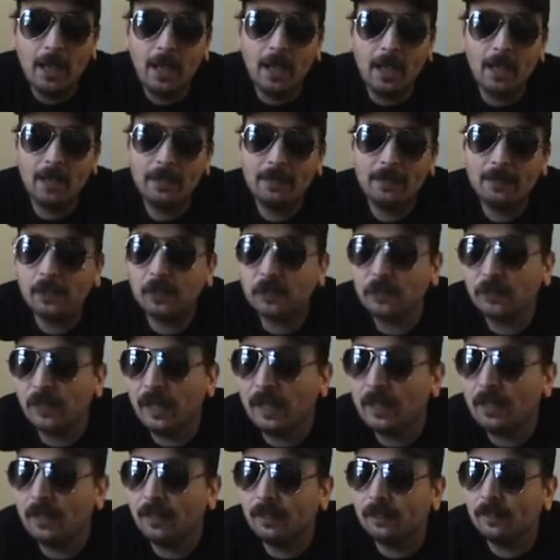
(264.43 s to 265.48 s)
The
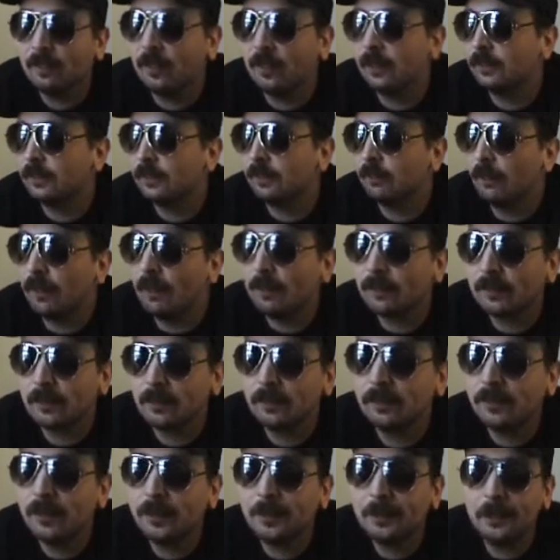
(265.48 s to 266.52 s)
trailer does the rounds
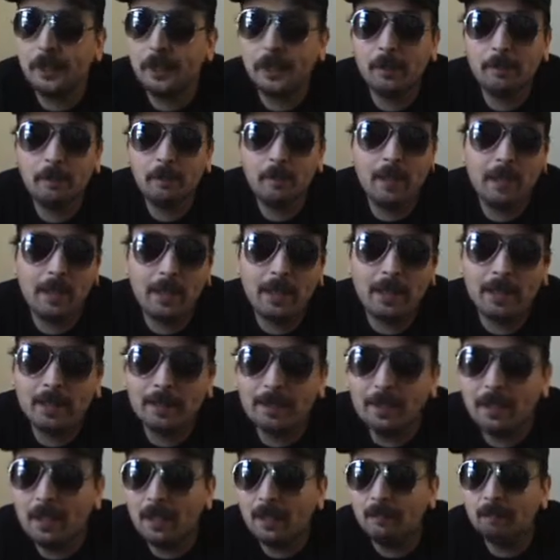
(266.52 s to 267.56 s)
on YouTube,
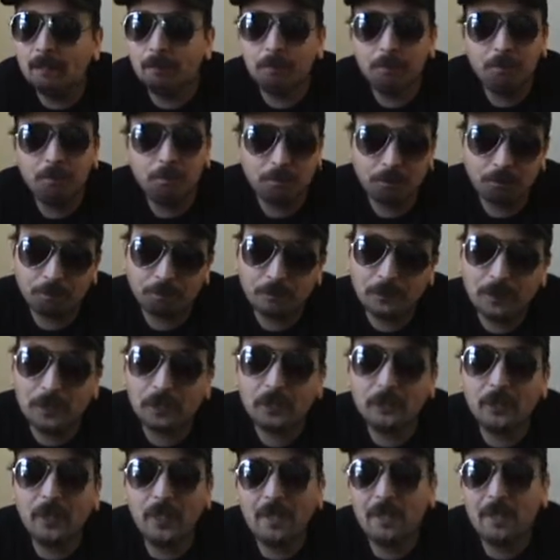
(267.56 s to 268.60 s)
and
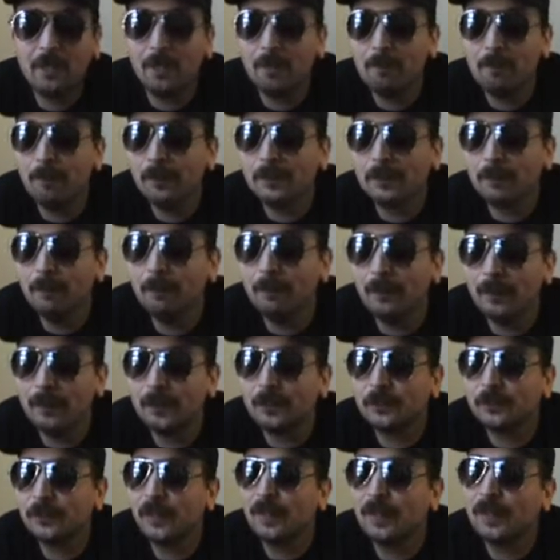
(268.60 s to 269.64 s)
I must admit the
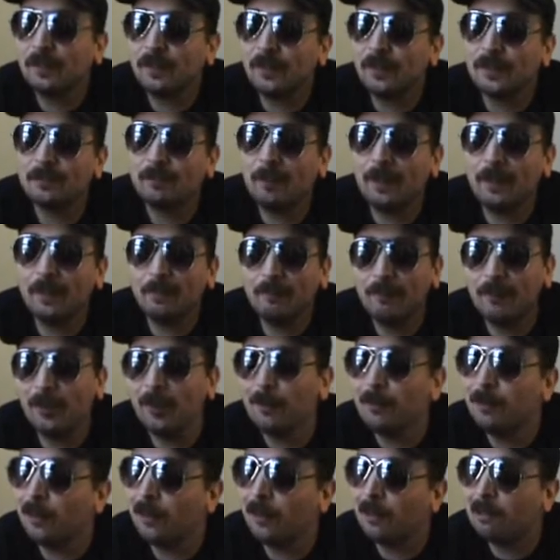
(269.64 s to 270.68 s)
trailer does make the
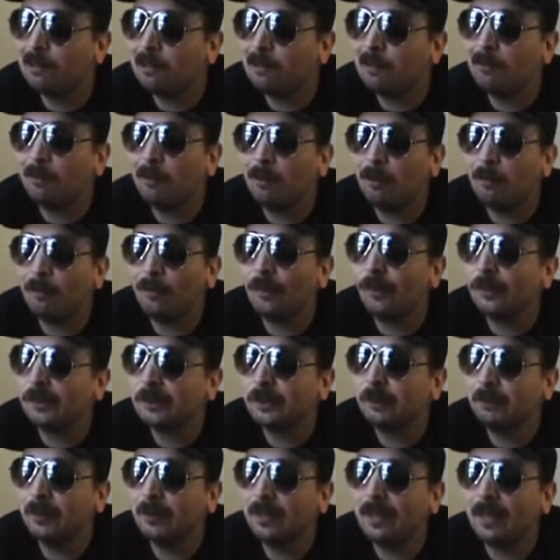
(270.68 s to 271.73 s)
film look a lot more
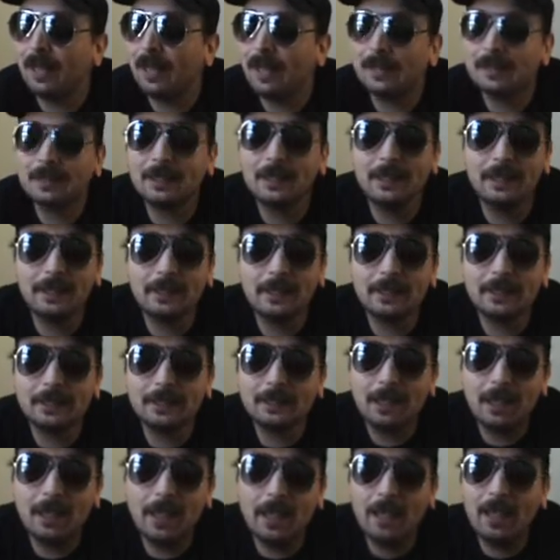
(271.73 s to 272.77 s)
awesome than it actually
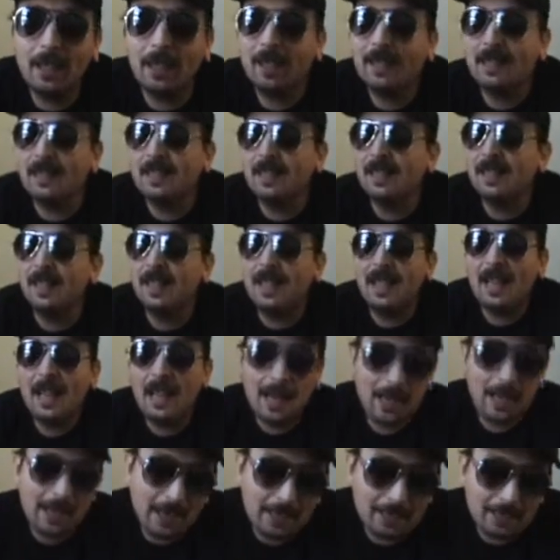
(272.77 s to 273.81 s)
is. It
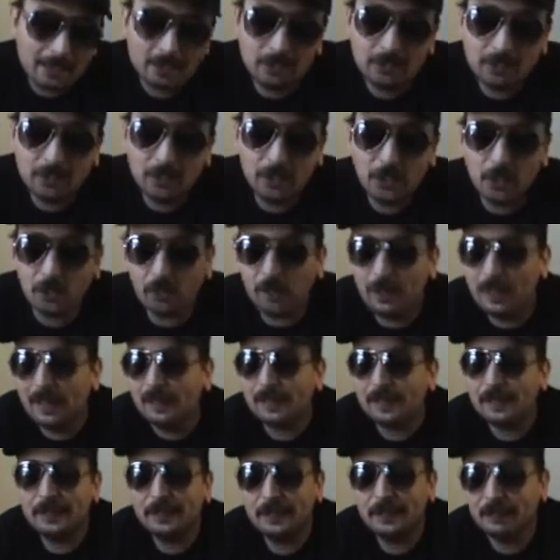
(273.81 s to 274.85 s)
isn't the
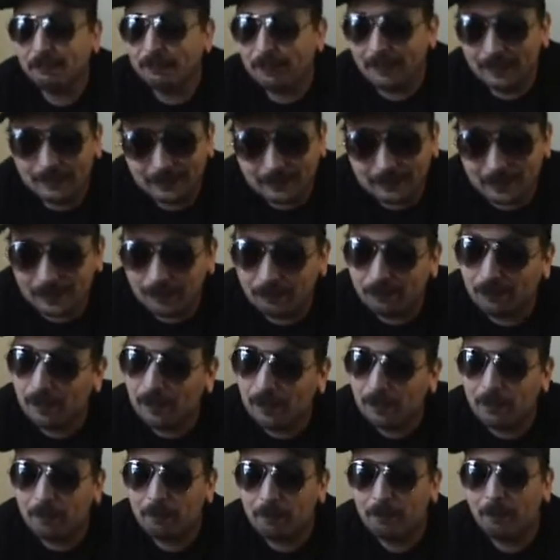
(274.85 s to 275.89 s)
greatest shit fest in the
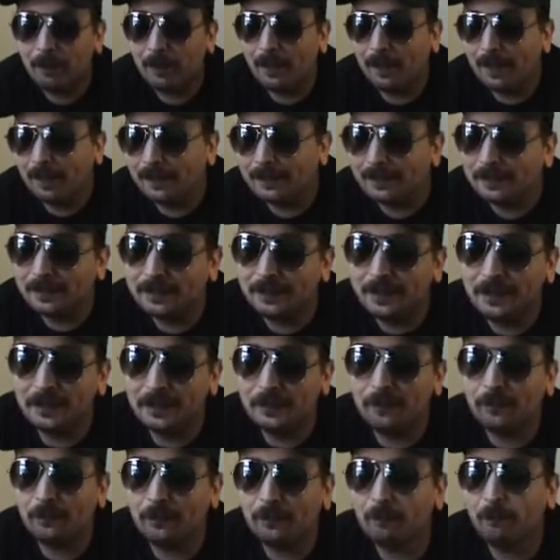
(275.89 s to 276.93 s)
world, but it's
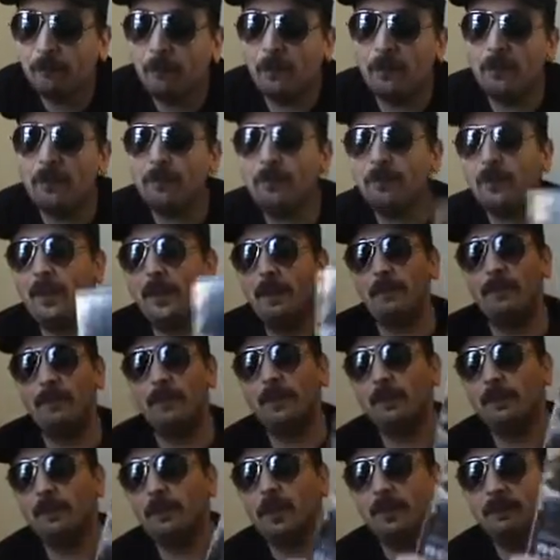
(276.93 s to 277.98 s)
still one
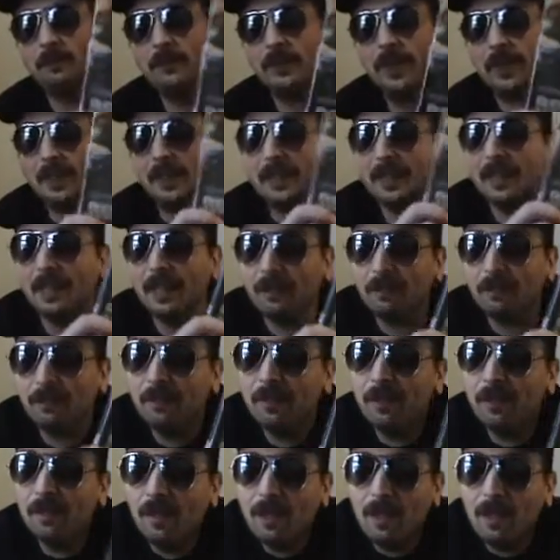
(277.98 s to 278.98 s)
definitely worth checking out.